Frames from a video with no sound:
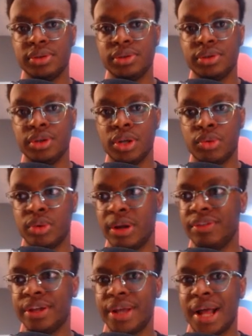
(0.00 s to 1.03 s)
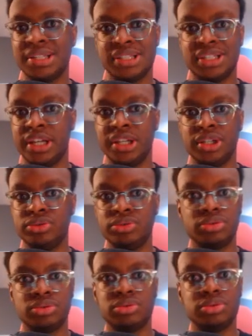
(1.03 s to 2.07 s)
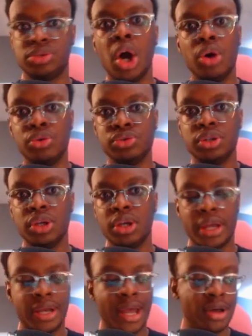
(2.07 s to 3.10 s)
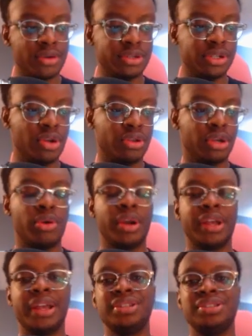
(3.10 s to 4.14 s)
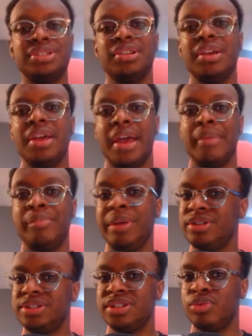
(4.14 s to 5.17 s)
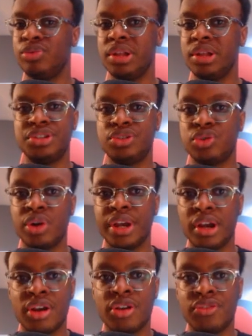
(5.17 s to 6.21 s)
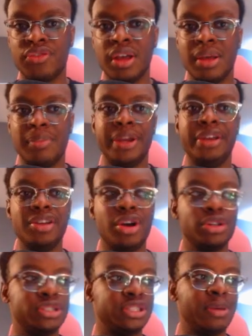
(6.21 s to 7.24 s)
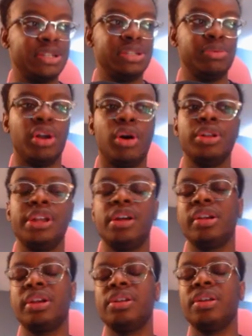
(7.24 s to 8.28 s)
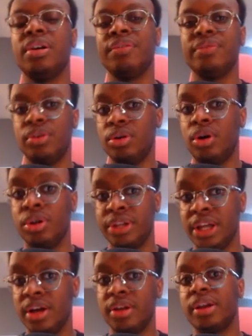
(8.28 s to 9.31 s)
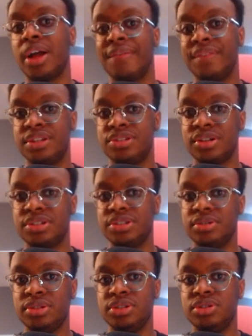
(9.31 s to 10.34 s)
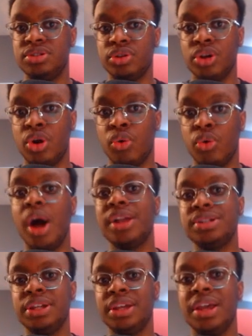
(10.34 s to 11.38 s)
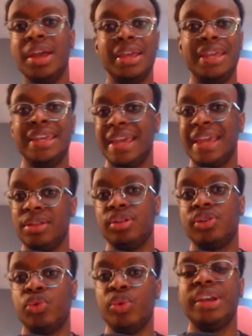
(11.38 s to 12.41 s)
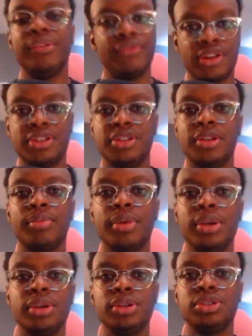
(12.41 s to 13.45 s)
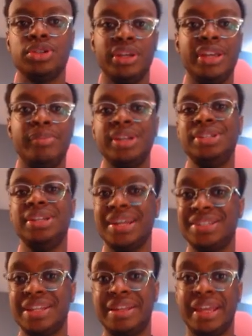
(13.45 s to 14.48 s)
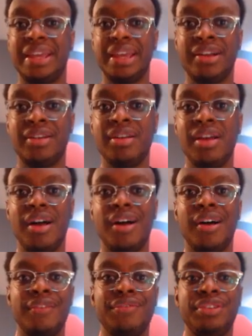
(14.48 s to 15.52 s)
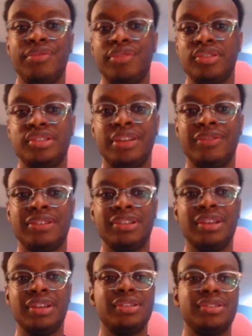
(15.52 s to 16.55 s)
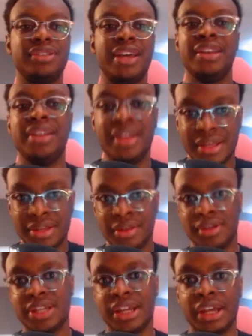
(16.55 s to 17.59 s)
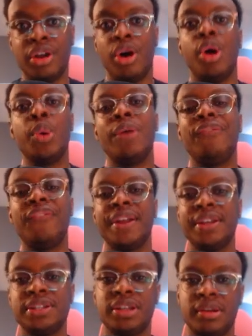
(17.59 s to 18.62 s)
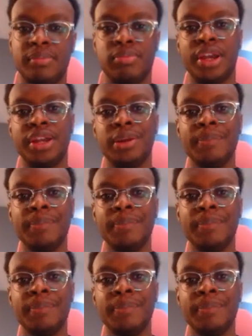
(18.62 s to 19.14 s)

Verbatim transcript: You know, whatever the gods say, goes. And now, you know, they're going against it. And Beerus doesn't want to destroy Earth, but he knows, especially with all the other of uh, all the other god of destruction, you know, watching, he can't look weak in front of them. So he basically has to take care of Universe 7. So then it looks like an all out fight is going to break.